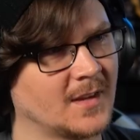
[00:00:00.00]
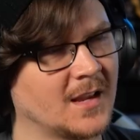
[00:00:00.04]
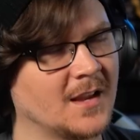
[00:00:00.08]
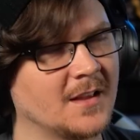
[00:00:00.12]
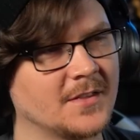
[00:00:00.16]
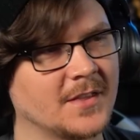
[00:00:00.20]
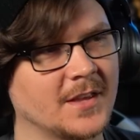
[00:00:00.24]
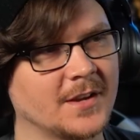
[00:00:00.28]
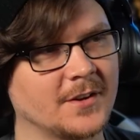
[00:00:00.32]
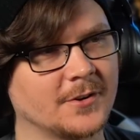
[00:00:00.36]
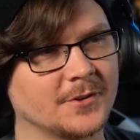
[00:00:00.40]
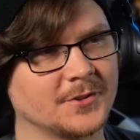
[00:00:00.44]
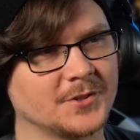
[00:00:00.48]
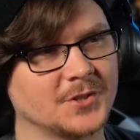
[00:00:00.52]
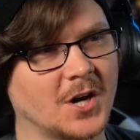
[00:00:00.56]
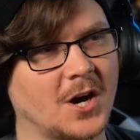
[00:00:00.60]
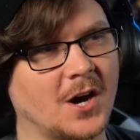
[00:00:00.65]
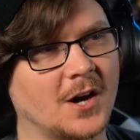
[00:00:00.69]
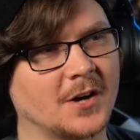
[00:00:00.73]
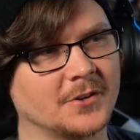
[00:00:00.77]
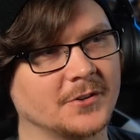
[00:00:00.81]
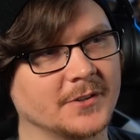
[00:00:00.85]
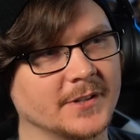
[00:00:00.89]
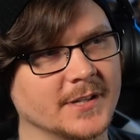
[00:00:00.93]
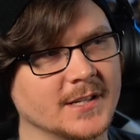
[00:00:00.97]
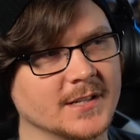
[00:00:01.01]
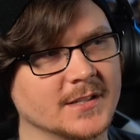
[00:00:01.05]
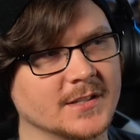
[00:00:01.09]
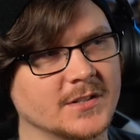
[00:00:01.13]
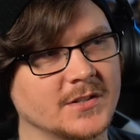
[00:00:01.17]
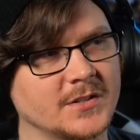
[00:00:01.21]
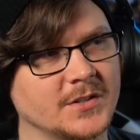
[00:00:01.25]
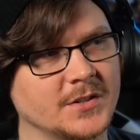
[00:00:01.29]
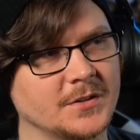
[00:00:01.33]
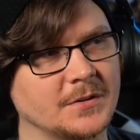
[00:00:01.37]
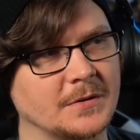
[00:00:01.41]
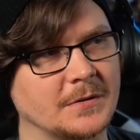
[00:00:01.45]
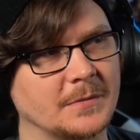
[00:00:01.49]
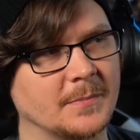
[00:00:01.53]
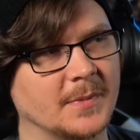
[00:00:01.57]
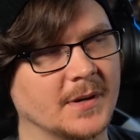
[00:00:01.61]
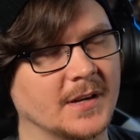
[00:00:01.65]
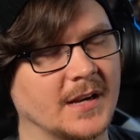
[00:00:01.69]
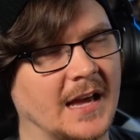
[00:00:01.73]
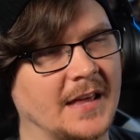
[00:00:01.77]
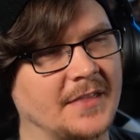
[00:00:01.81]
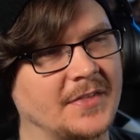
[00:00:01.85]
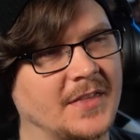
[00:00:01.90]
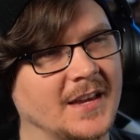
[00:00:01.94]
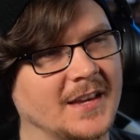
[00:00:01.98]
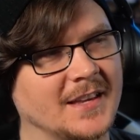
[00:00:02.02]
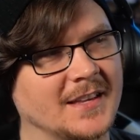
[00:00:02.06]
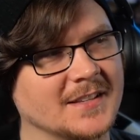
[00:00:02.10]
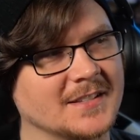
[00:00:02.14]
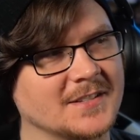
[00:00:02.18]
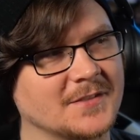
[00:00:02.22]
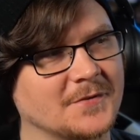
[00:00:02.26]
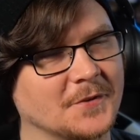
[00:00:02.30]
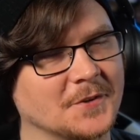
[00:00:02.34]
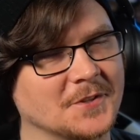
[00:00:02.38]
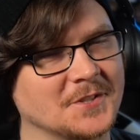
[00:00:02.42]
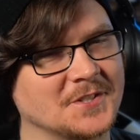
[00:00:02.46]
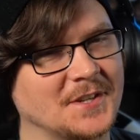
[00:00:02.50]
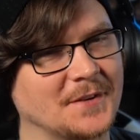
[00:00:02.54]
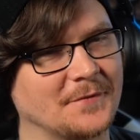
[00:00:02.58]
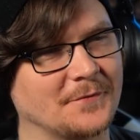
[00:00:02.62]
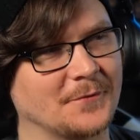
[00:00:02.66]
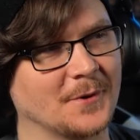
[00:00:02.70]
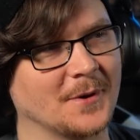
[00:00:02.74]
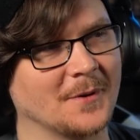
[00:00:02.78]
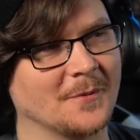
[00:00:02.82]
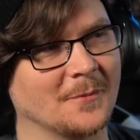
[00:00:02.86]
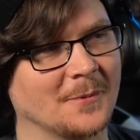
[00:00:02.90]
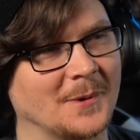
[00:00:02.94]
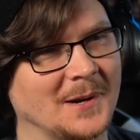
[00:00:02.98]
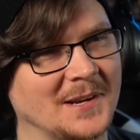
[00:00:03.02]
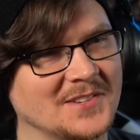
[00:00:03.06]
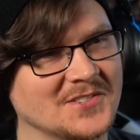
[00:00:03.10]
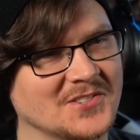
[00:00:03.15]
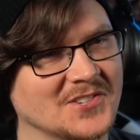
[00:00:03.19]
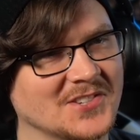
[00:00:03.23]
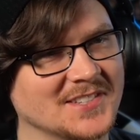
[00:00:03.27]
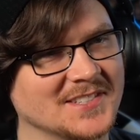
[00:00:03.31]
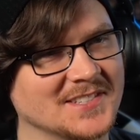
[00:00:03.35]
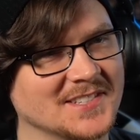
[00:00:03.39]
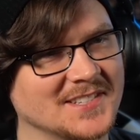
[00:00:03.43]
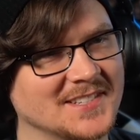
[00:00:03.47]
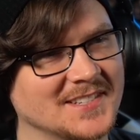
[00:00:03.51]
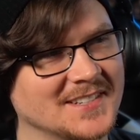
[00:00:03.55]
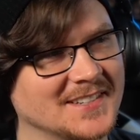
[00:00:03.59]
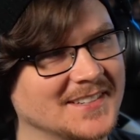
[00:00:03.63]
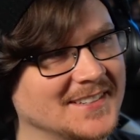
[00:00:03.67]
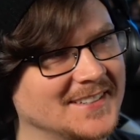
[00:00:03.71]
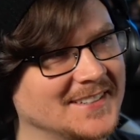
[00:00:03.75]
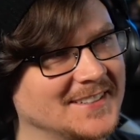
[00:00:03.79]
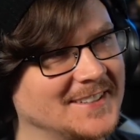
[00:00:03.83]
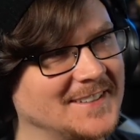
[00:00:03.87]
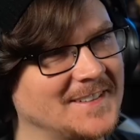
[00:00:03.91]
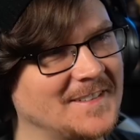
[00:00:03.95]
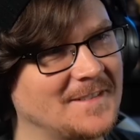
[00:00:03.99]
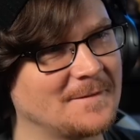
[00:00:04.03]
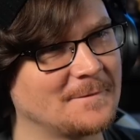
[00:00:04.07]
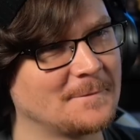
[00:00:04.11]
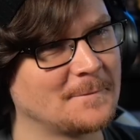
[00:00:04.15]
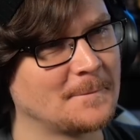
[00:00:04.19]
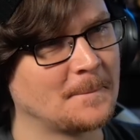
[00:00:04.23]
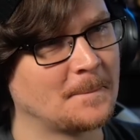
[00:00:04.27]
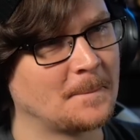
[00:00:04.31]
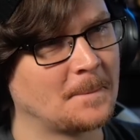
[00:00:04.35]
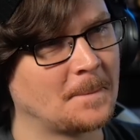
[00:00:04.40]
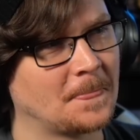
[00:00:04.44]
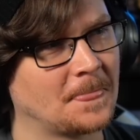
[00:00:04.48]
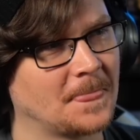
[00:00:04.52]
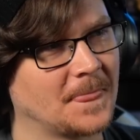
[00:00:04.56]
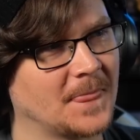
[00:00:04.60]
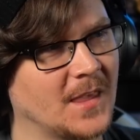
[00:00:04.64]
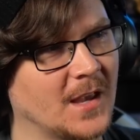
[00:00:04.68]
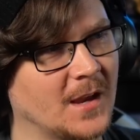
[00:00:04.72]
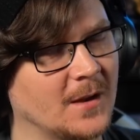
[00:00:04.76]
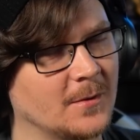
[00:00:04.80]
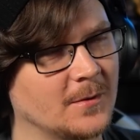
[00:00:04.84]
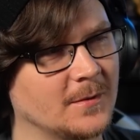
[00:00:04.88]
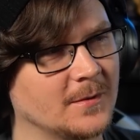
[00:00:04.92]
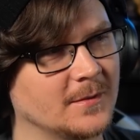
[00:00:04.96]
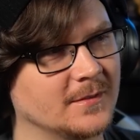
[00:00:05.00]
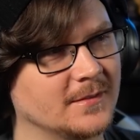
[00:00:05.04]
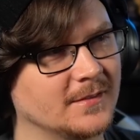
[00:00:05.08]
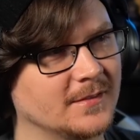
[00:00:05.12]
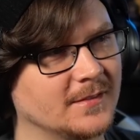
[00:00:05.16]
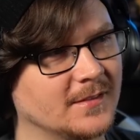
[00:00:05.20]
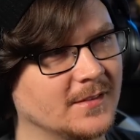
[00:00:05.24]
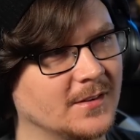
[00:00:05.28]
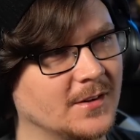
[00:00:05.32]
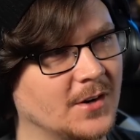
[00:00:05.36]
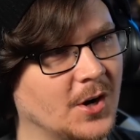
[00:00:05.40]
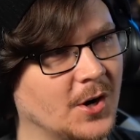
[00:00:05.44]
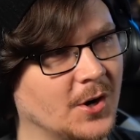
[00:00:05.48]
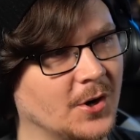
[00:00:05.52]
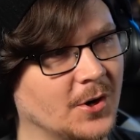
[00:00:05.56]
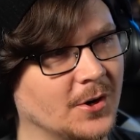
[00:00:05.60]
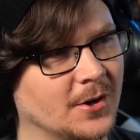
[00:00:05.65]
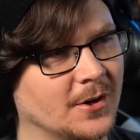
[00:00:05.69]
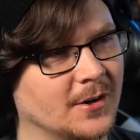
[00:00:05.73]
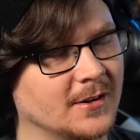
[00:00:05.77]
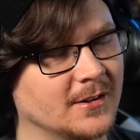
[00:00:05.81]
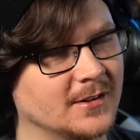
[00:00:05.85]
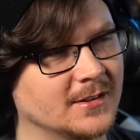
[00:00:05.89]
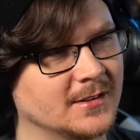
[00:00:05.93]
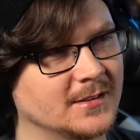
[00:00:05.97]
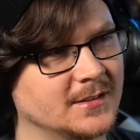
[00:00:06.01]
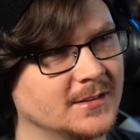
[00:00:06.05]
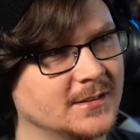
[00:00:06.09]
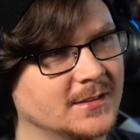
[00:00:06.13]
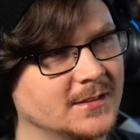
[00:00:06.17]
I think her daughter is too, but I think it's for different reasons than her